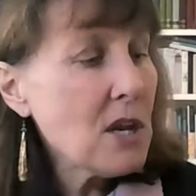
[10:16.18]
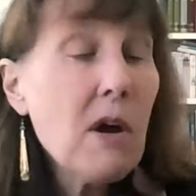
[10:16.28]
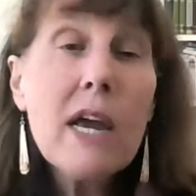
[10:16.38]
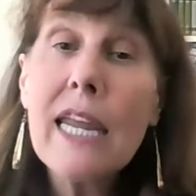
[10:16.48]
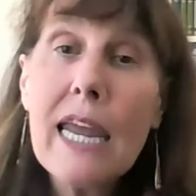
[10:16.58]

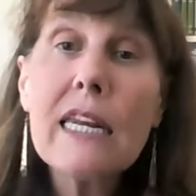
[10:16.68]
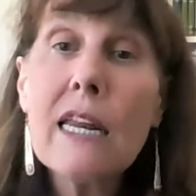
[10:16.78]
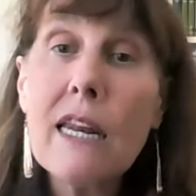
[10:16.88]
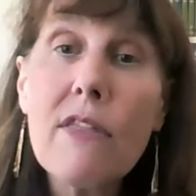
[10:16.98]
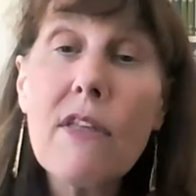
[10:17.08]
So again,
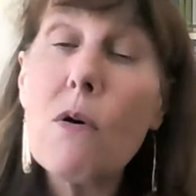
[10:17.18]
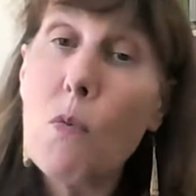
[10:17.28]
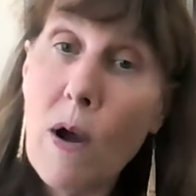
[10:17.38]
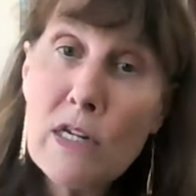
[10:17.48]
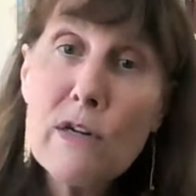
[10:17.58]
another
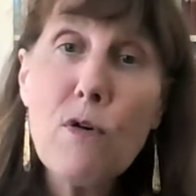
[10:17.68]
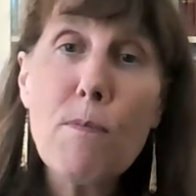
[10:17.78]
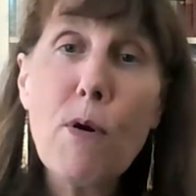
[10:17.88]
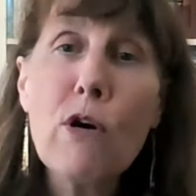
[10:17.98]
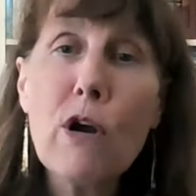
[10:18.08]

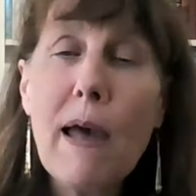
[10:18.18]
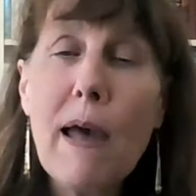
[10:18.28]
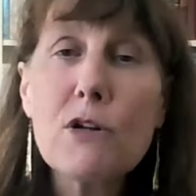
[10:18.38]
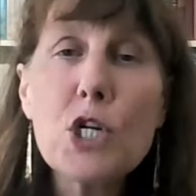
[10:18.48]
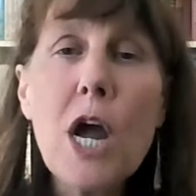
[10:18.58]
wonderful book
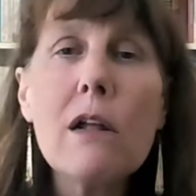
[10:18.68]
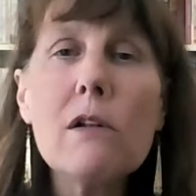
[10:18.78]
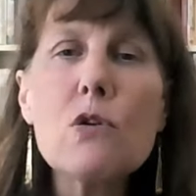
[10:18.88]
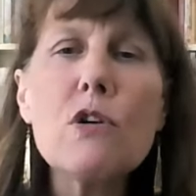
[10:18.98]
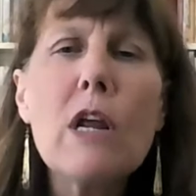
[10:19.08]
about
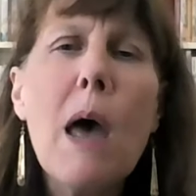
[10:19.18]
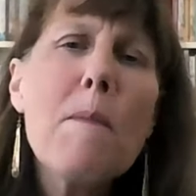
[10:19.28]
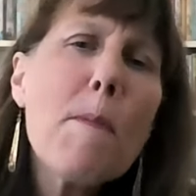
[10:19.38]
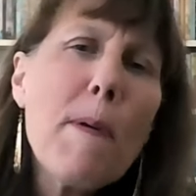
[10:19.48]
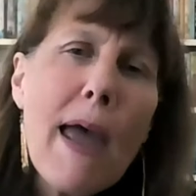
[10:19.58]
childhood,
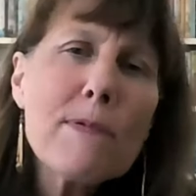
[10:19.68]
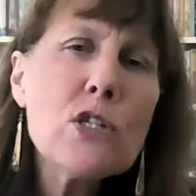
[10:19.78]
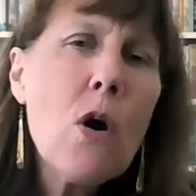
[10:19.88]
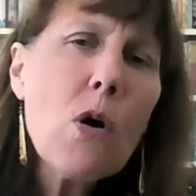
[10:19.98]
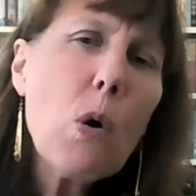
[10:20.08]
but
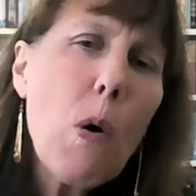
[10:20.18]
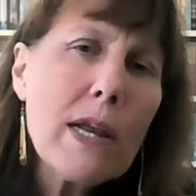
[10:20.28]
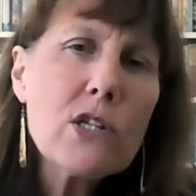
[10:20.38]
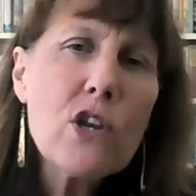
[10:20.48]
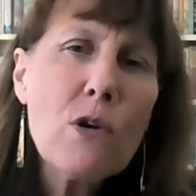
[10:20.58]
perhaps not
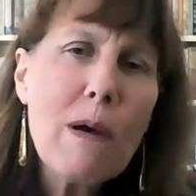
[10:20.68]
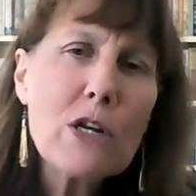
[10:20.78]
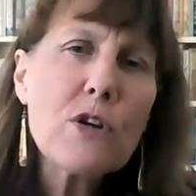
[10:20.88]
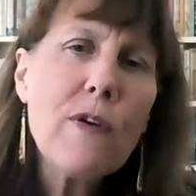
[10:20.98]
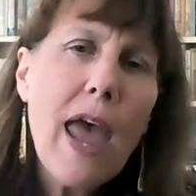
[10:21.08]
quite so
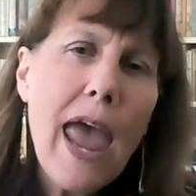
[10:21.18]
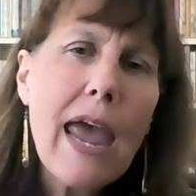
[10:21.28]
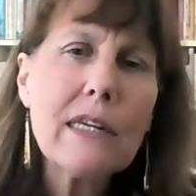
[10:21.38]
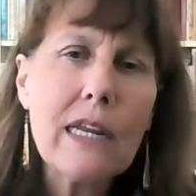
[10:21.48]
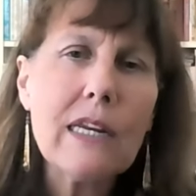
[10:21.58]
much of
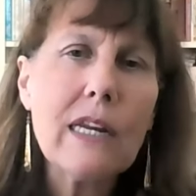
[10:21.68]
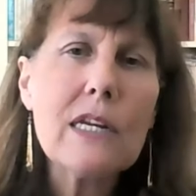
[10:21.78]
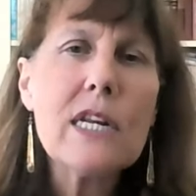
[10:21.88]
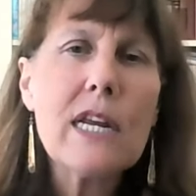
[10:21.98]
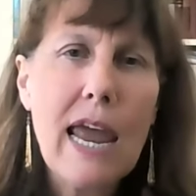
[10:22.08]
Anne in
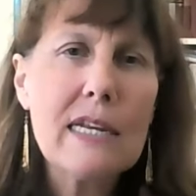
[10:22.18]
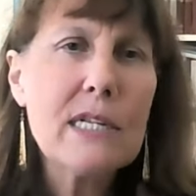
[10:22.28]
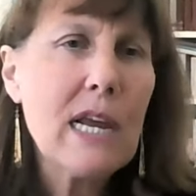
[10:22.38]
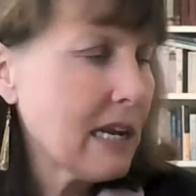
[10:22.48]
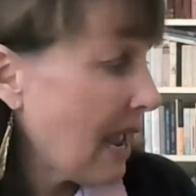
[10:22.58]
it
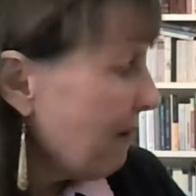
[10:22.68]
as a